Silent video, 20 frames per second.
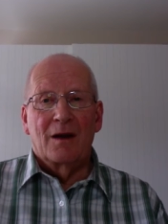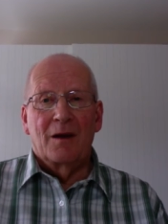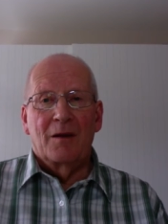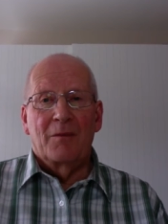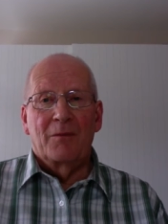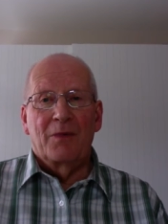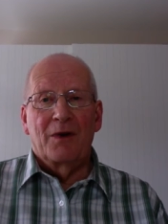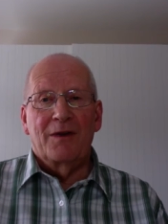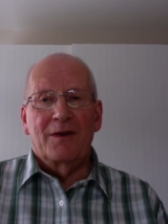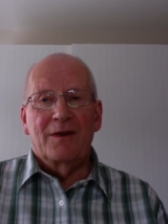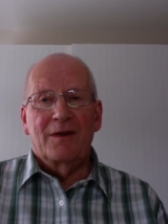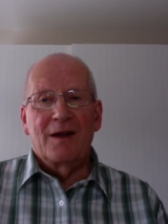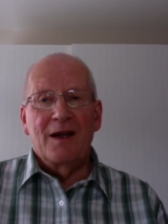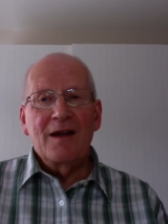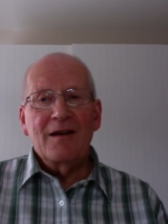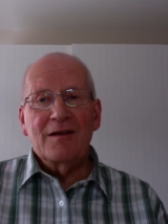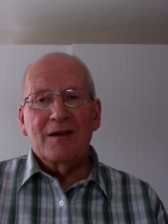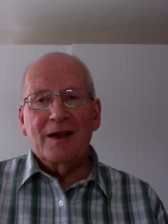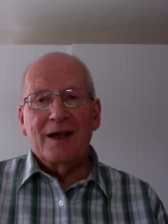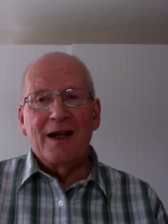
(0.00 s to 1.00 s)
But
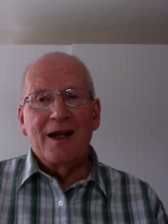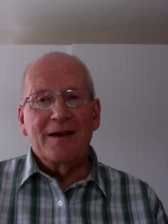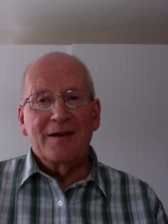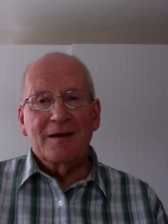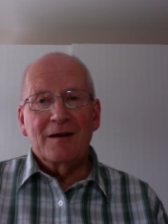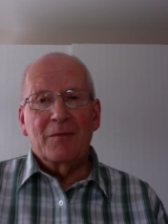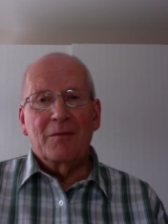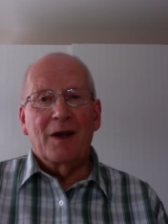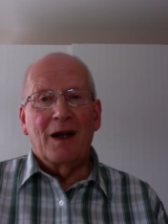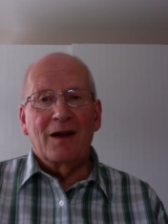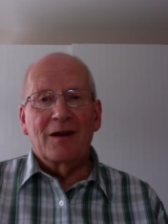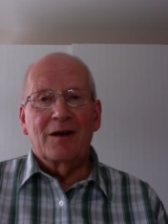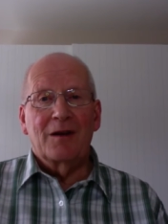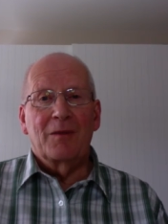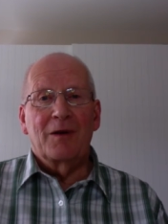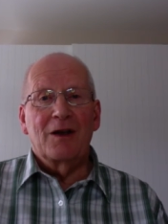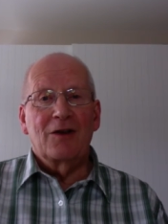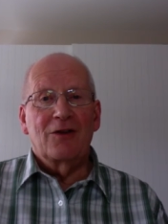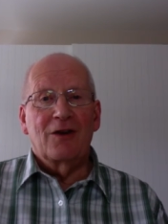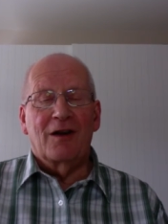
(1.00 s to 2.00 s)
this isn't meant to
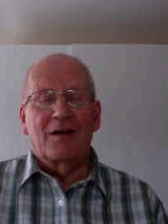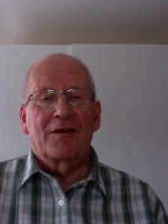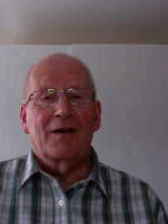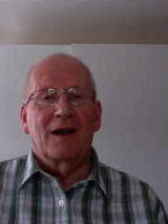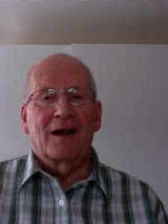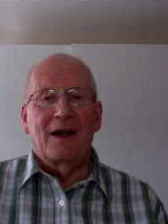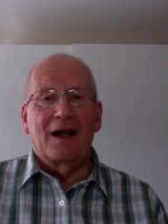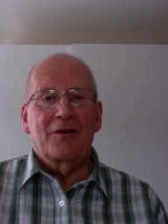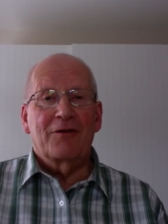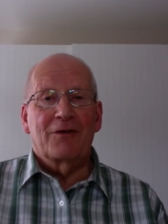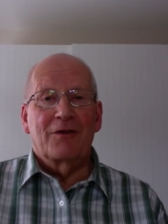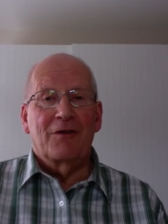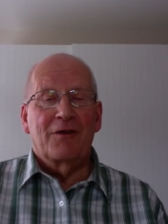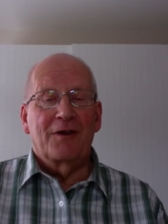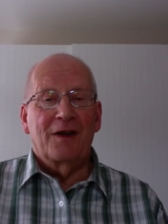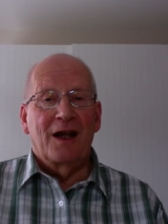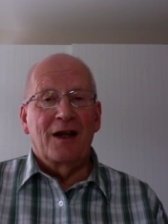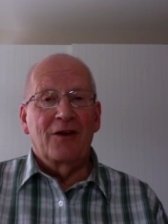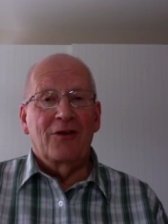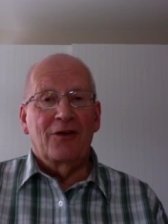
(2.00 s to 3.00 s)
be just a letter of
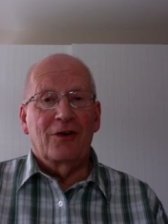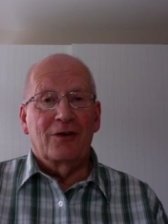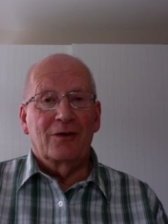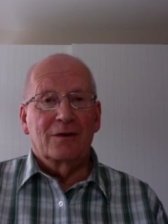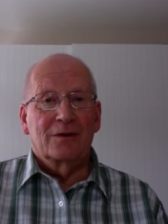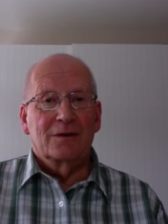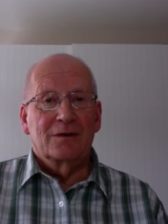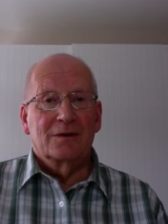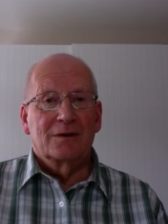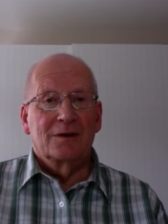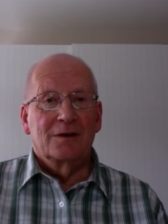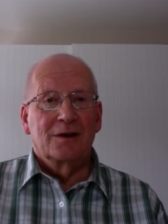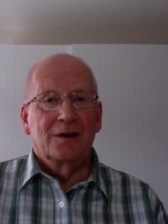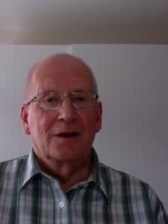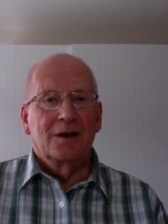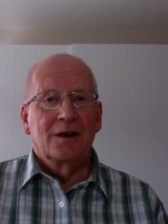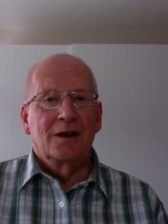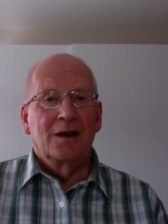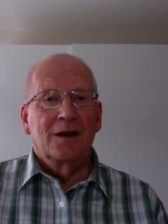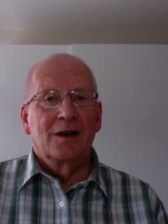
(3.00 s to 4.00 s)
censure.
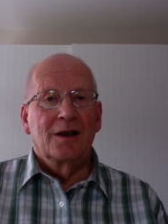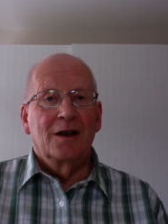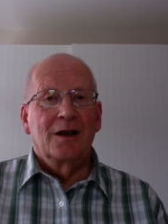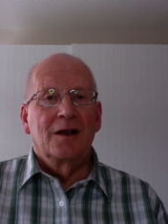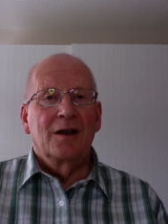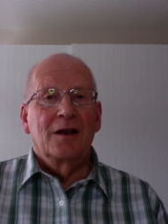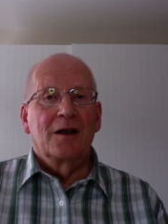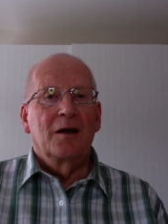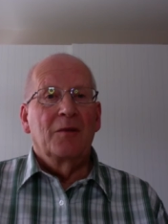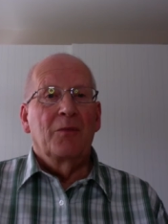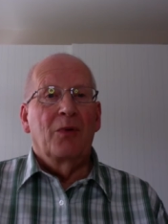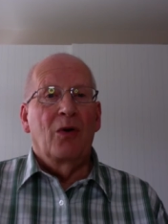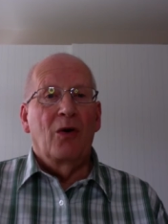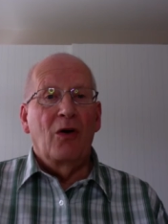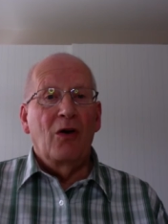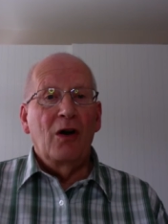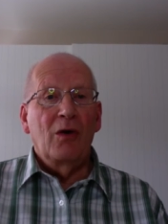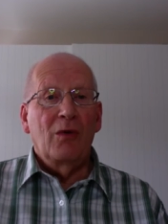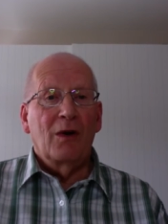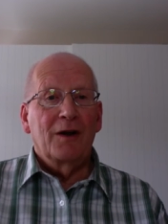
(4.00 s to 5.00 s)

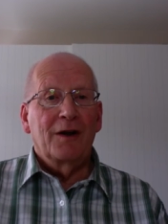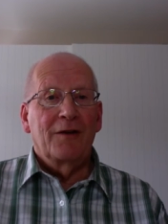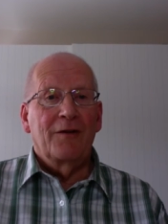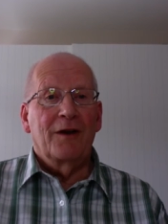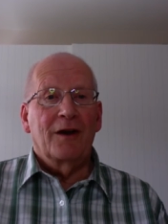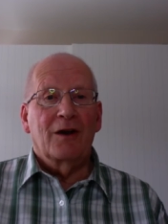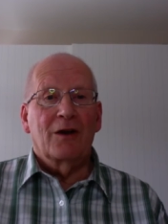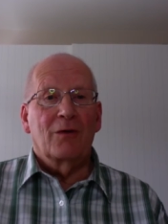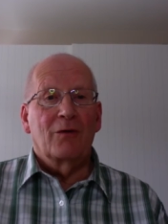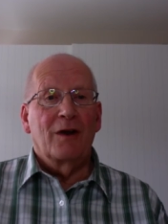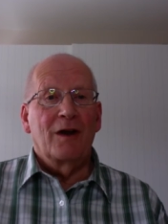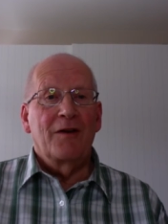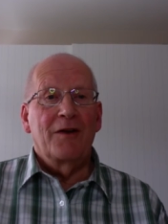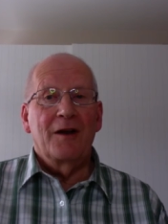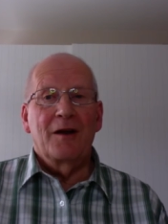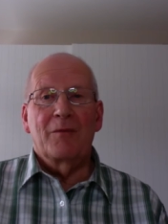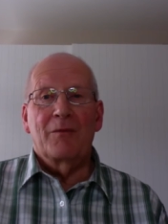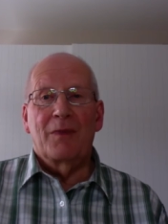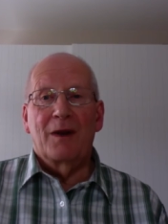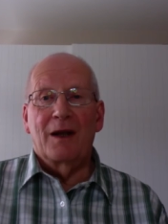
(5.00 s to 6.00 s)
Paul wanted the
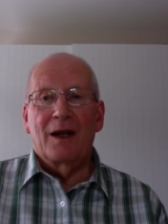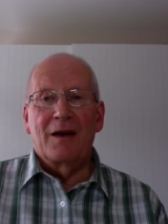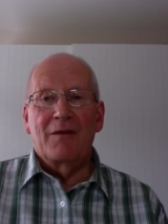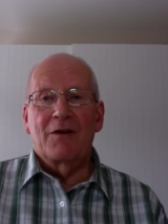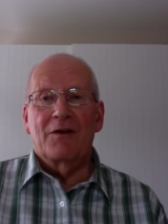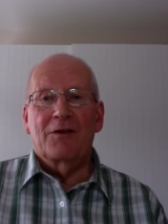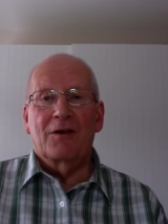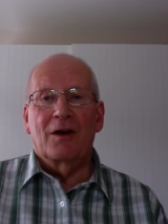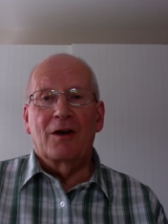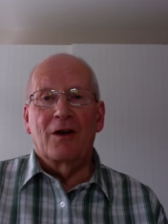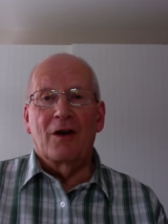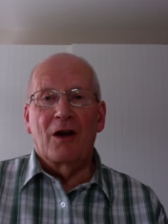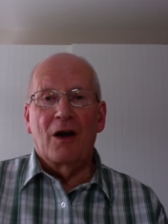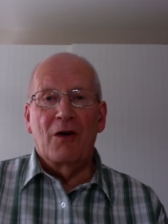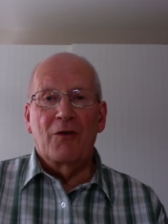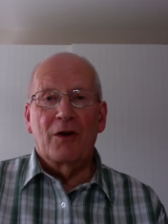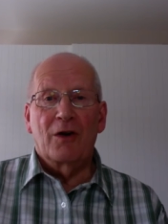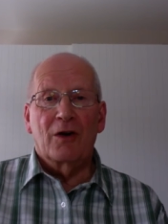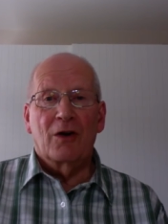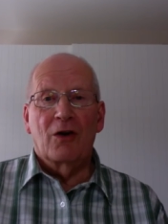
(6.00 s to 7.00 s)
Corinthian believers to know
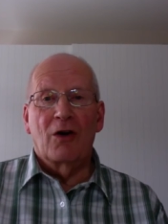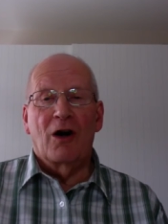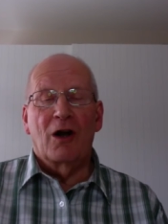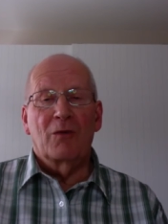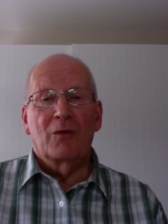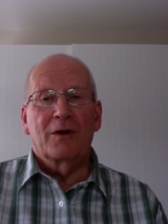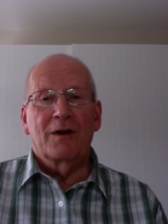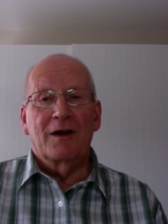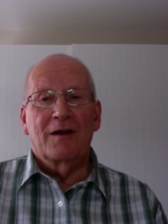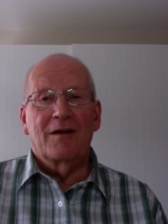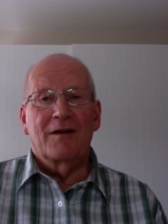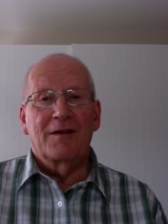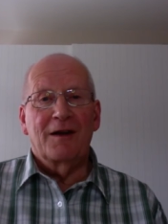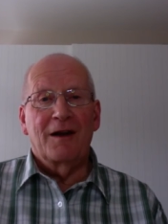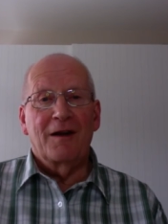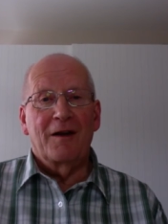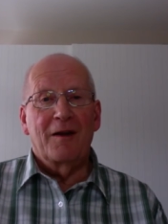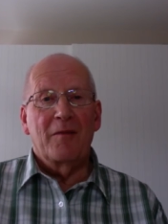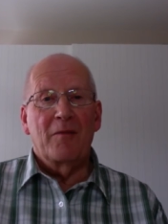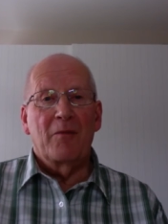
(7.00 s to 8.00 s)
that God would
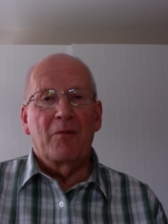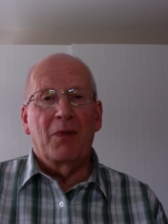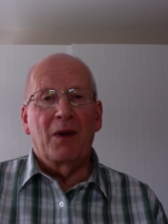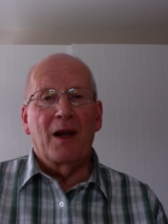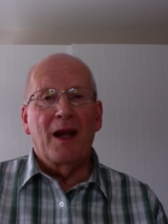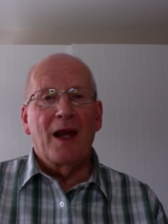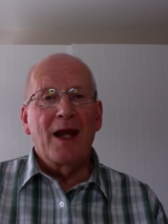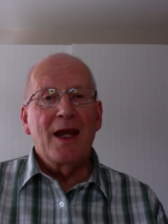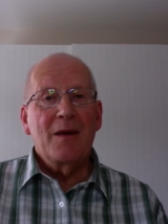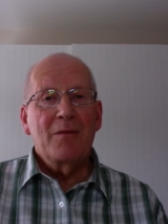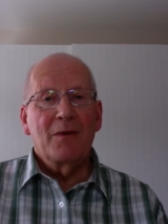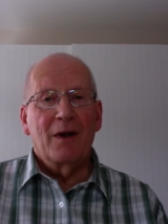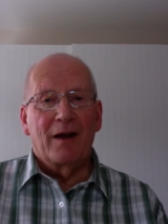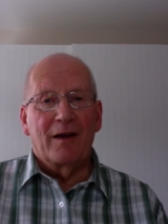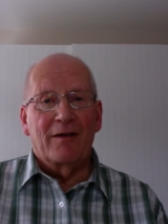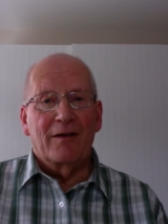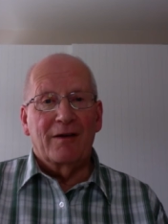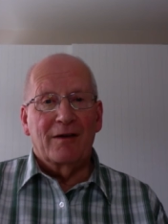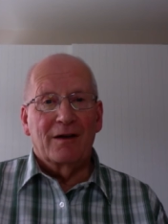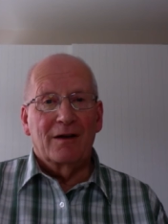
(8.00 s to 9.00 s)
consider them
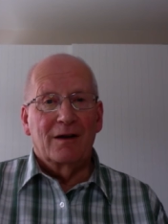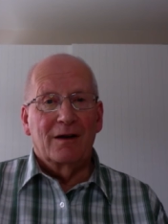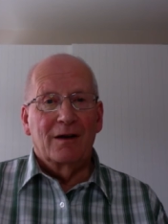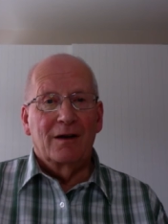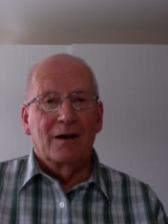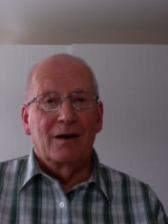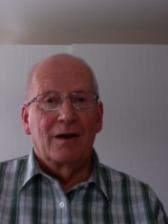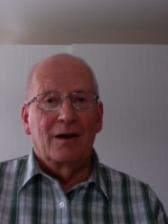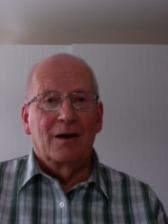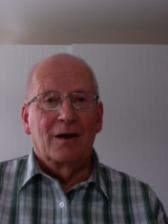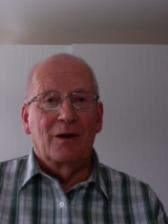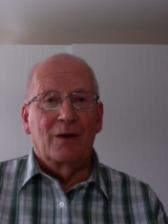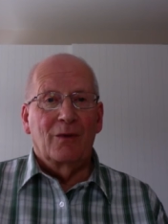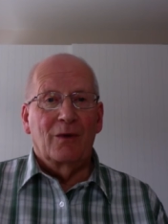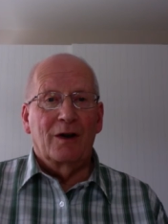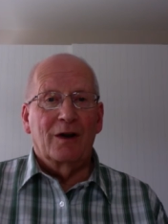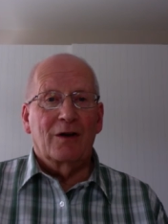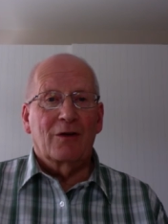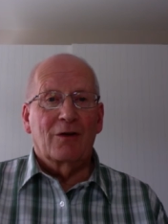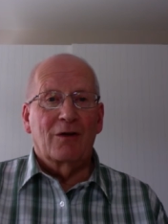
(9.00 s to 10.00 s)
blameless
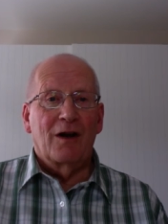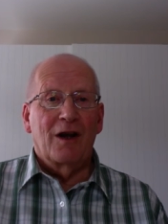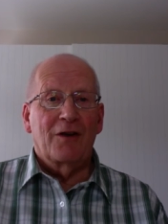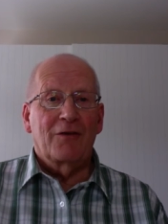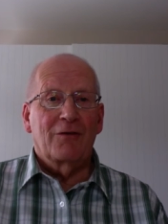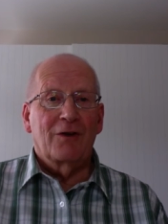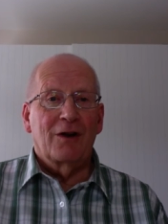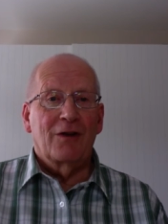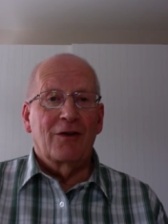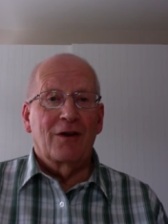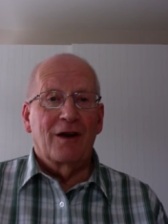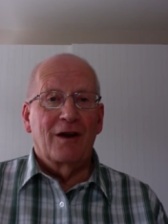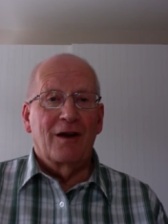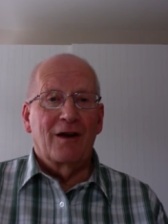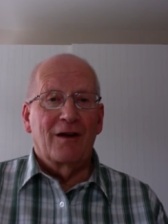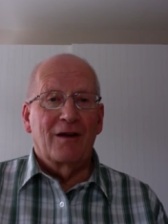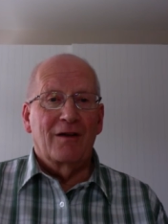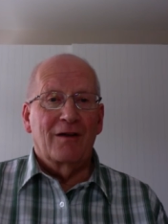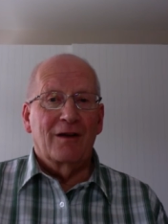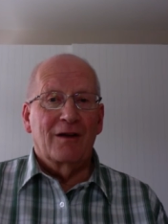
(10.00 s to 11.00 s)
when Christ
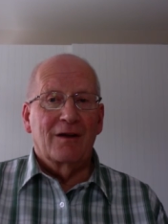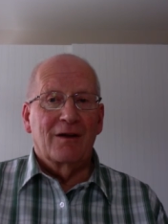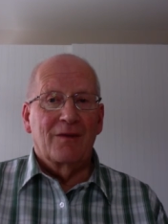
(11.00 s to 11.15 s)
returns.